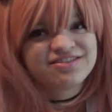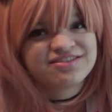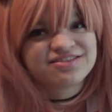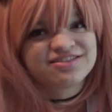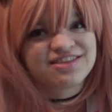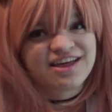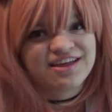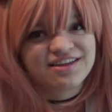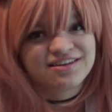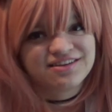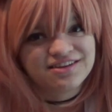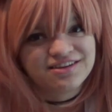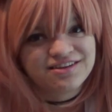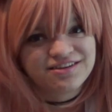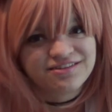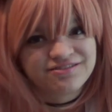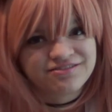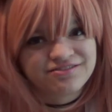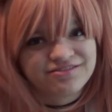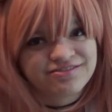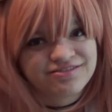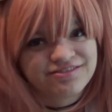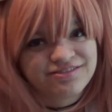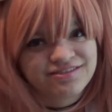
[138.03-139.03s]
that
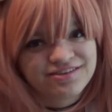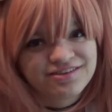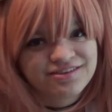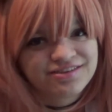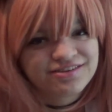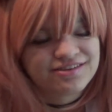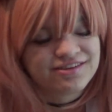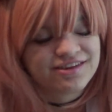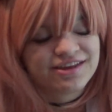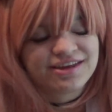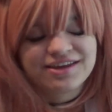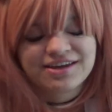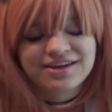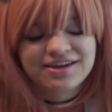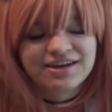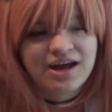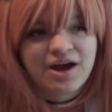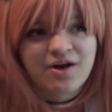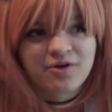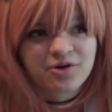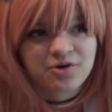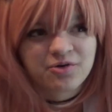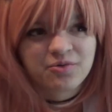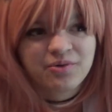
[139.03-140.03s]
live like an
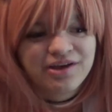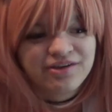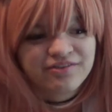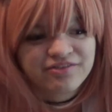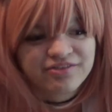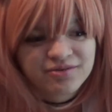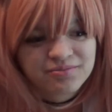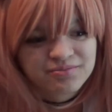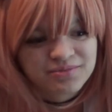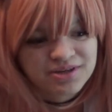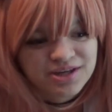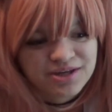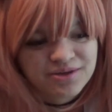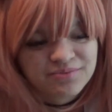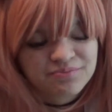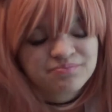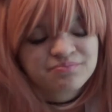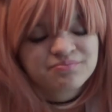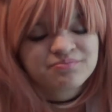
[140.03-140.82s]
hour away from me.